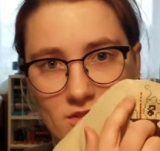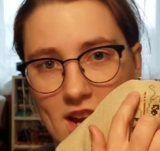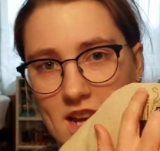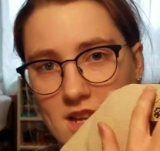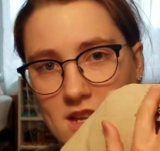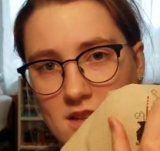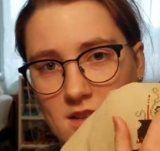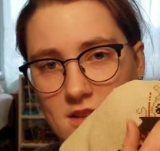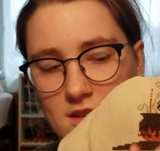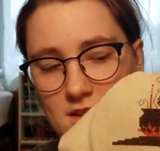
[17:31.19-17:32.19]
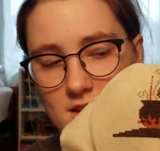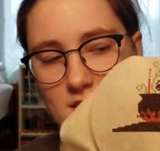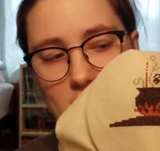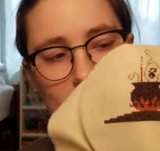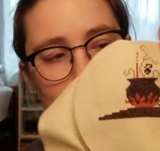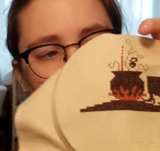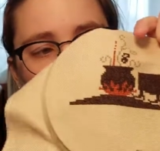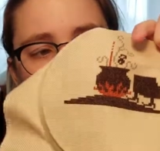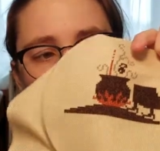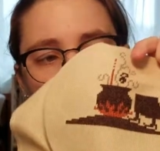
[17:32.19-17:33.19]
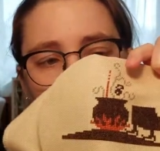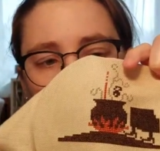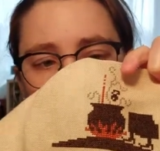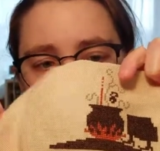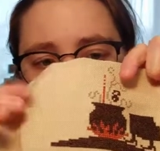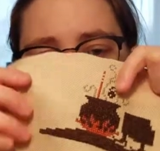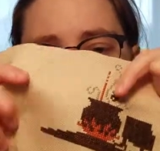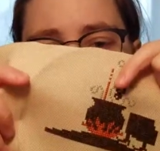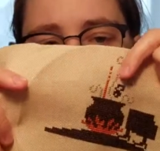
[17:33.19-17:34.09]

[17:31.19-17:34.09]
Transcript: gray at the top of the cauldron,